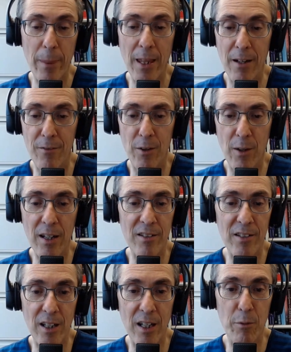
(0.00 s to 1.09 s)
And if they're out of
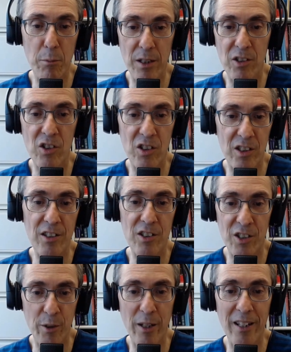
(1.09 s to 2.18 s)
town, I even put a stitch
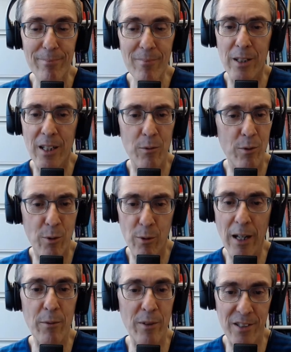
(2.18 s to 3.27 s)
to it. We get
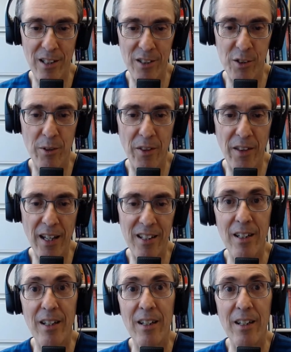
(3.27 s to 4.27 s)
great results with that.